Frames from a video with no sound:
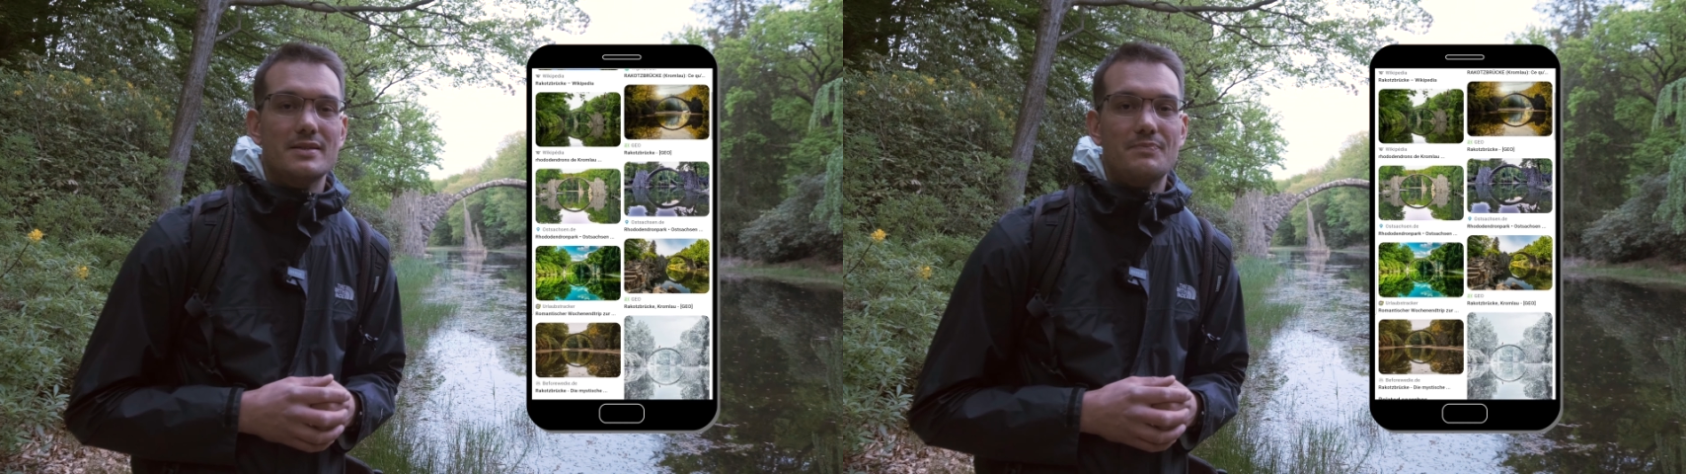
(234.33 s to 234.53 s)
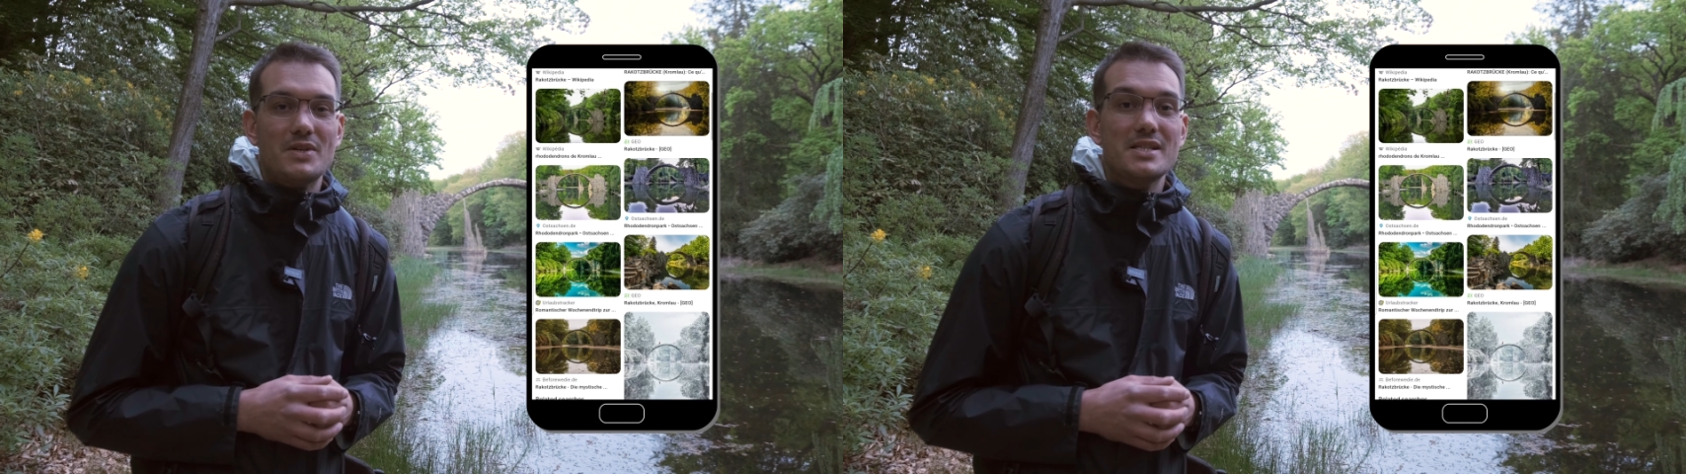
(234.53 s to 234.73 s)

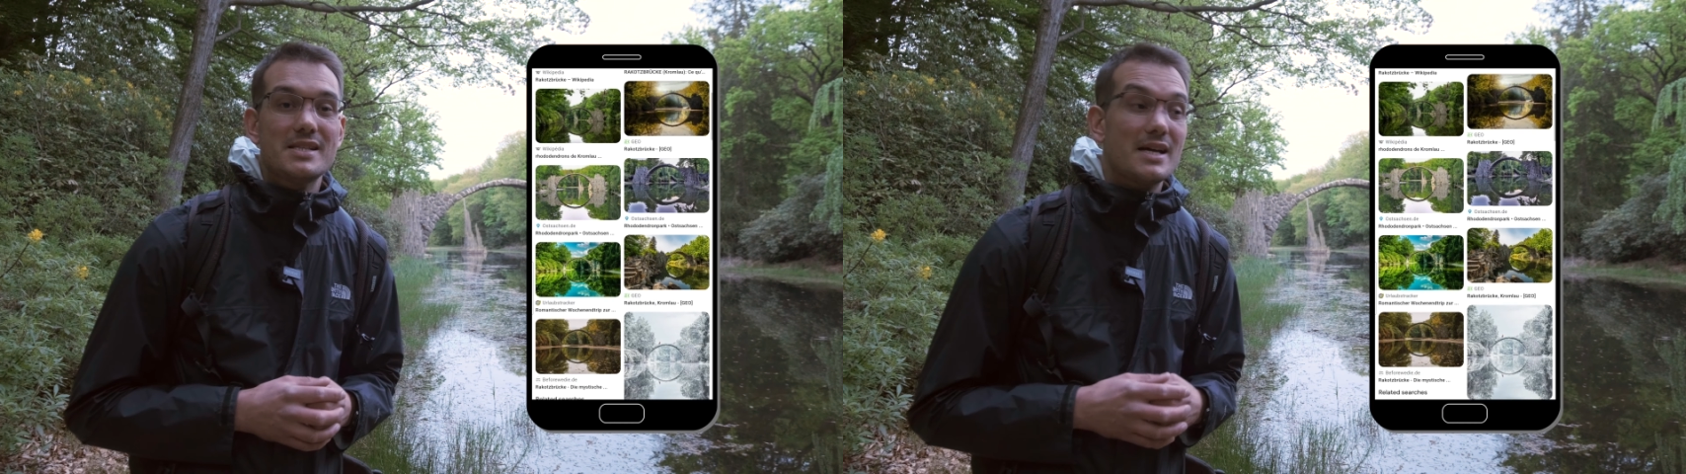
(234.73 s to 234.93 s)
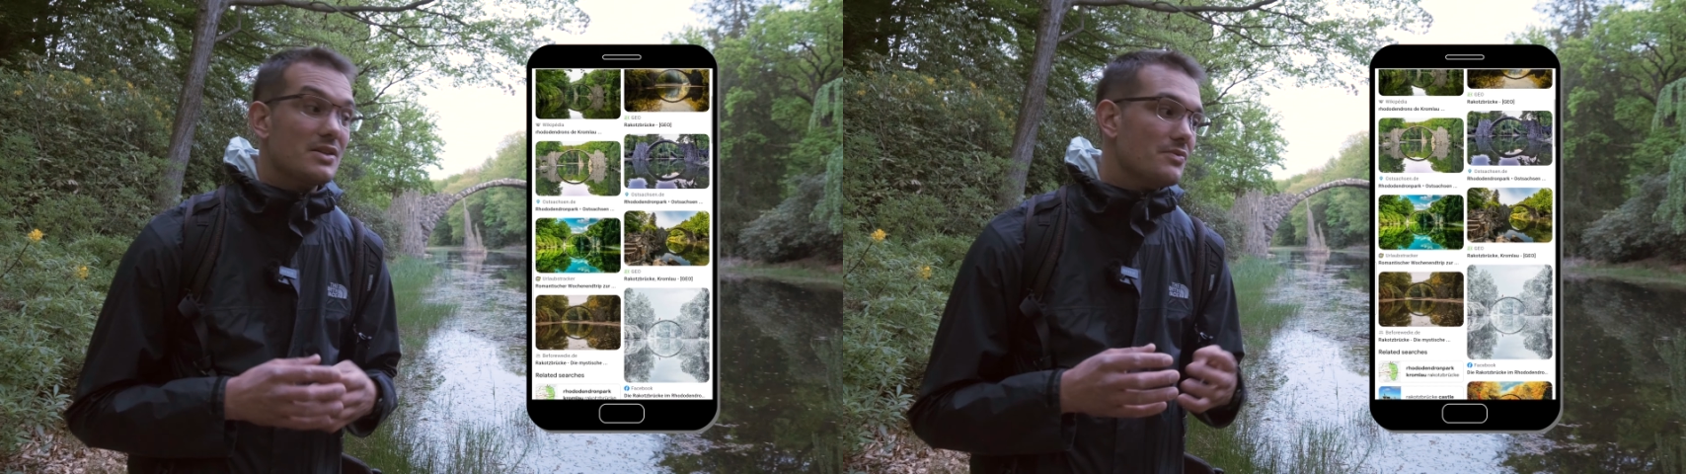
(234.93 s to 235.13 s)

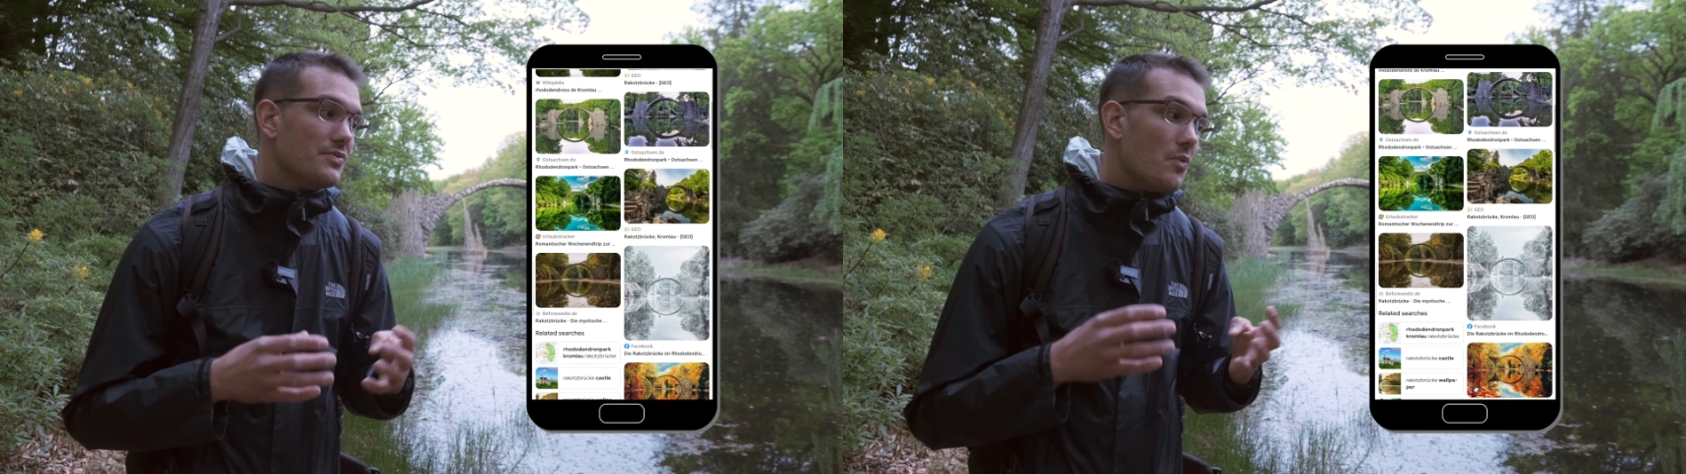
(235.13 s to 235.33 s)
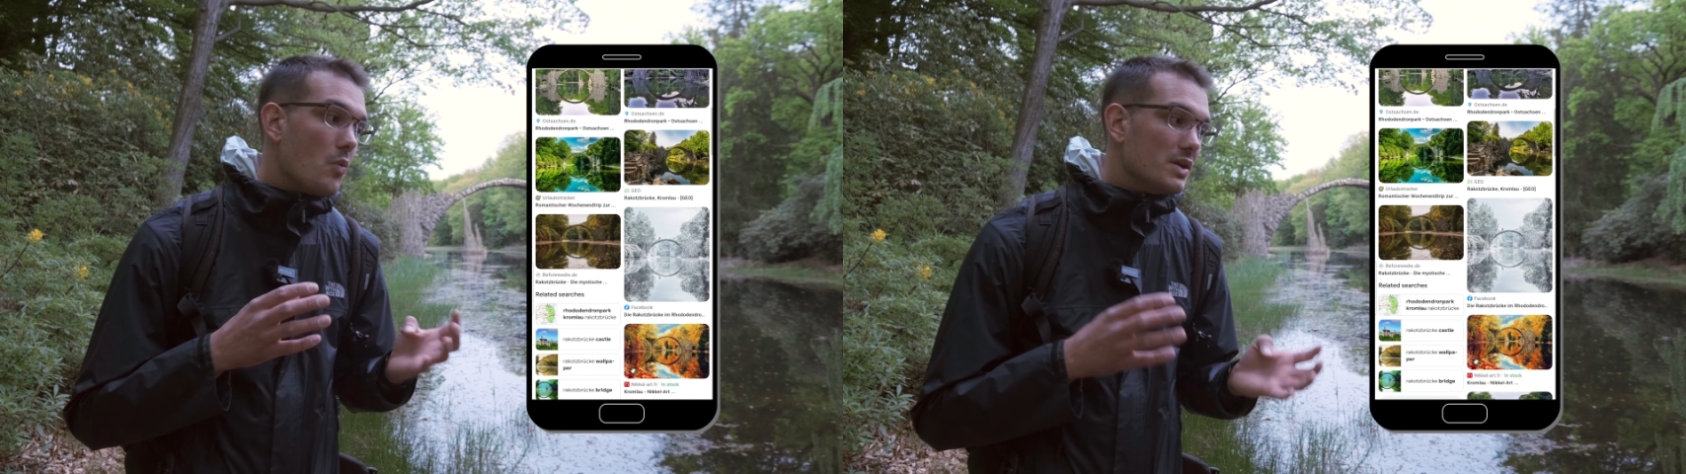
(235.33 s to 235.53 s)
insight of
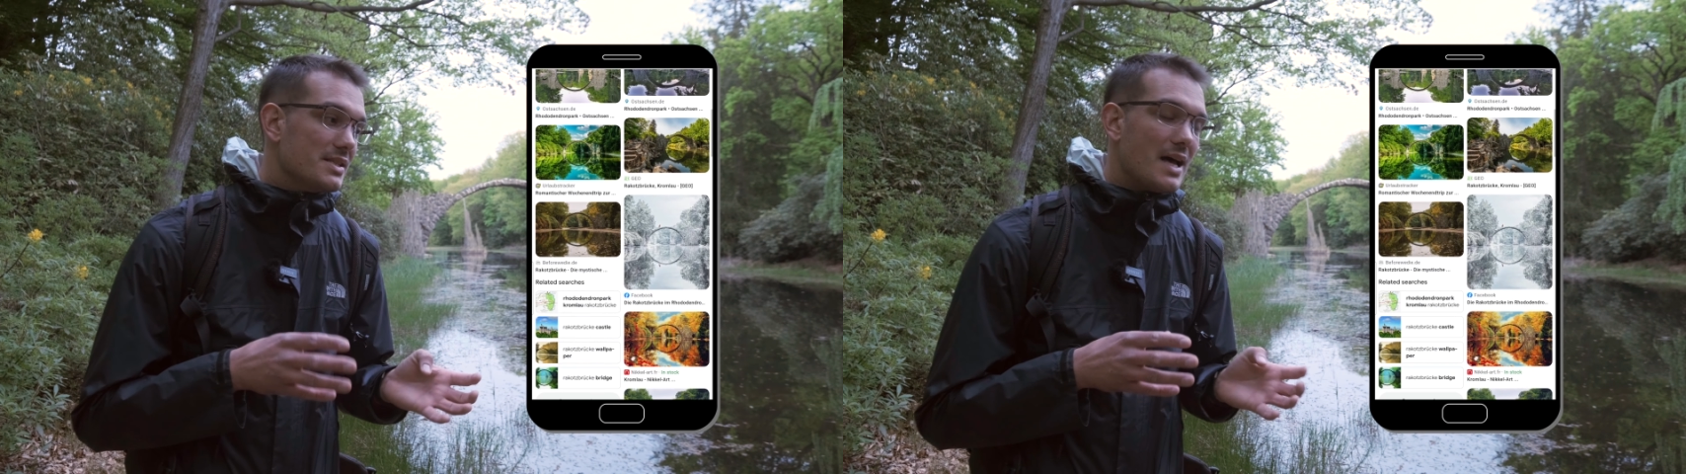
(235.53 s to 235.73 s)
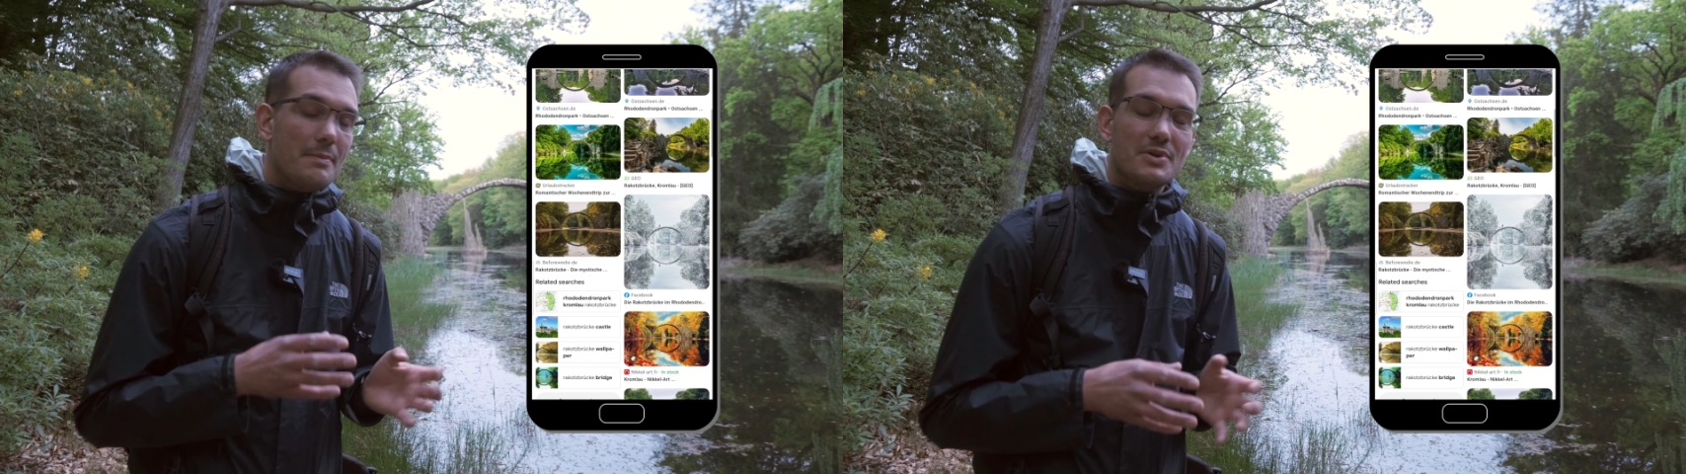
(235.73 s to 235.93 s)
what's
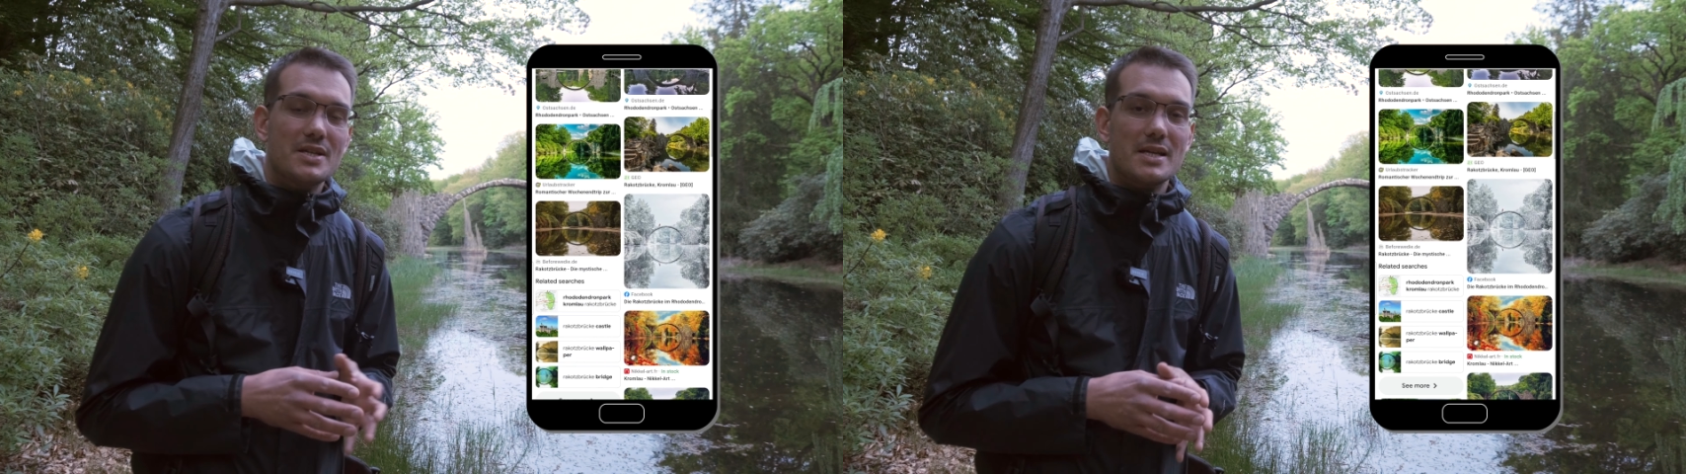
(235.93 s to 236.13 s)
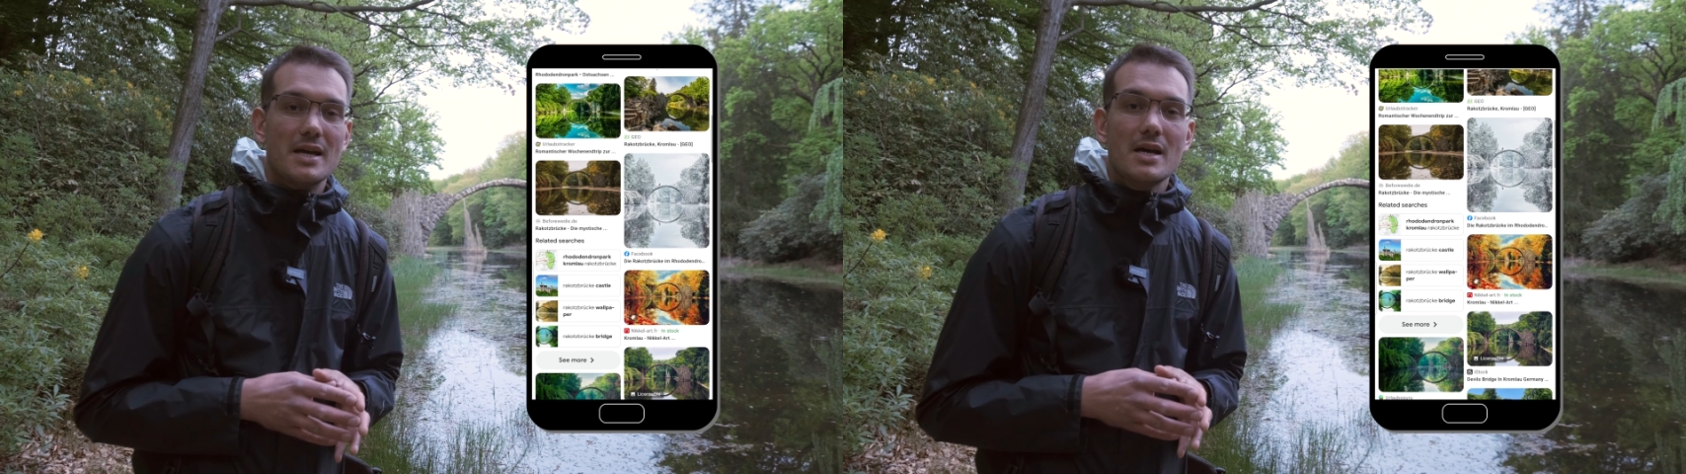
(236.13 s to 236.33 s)
happening,